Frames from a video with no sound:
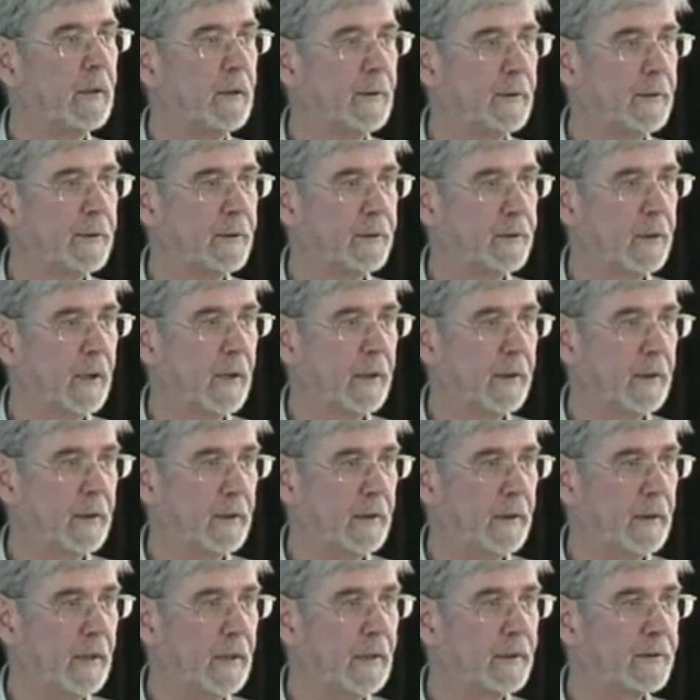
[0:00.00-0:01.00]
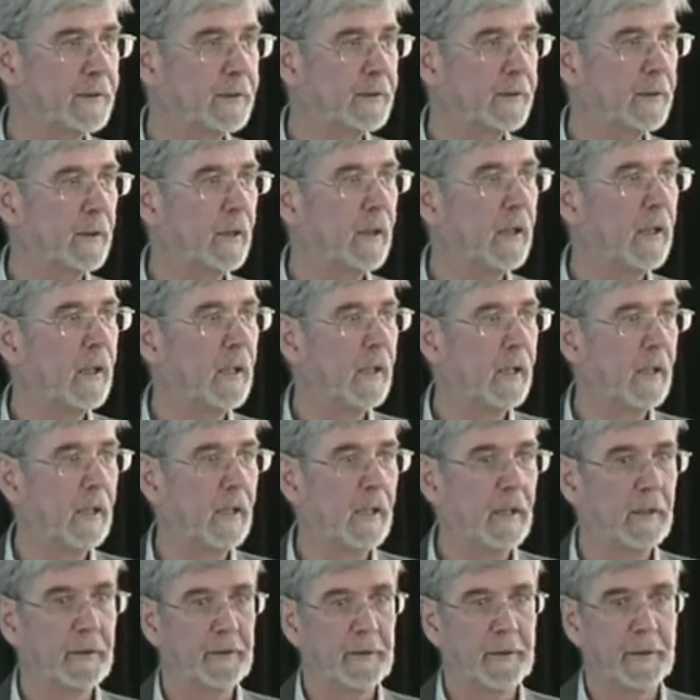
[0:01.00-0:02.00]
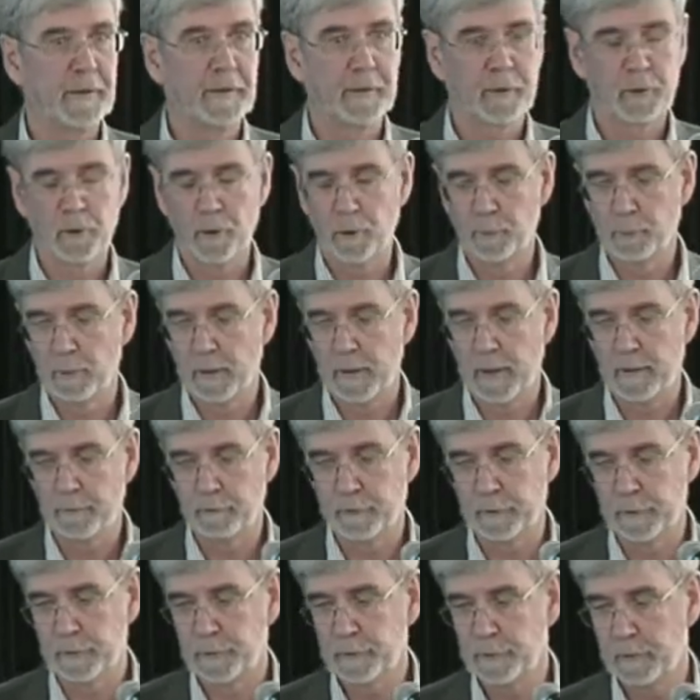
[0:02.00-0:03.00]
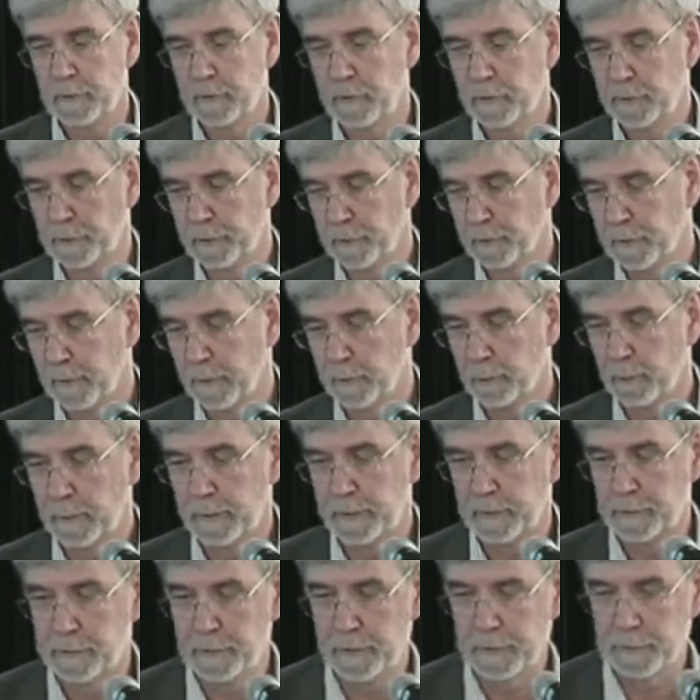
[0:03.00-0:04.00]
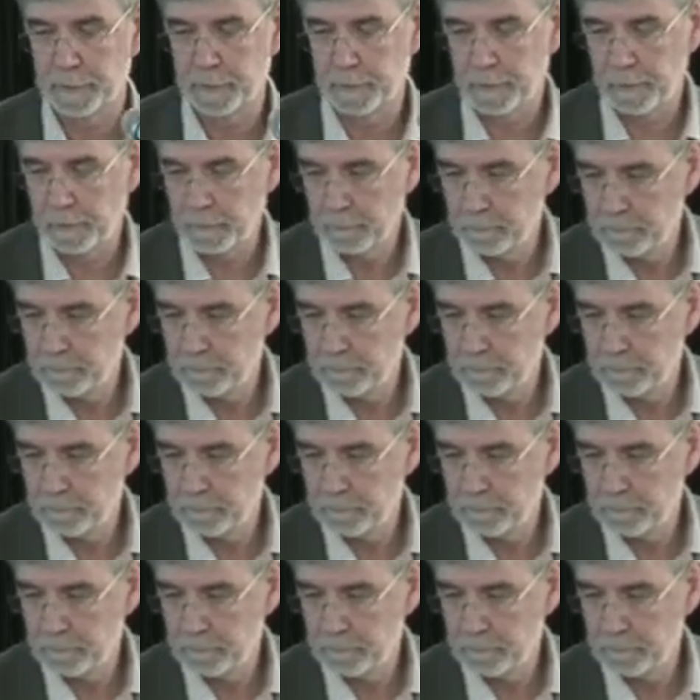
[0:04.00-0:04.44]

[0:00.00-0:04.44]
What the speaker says: is slightly less than the global average during the 20th century.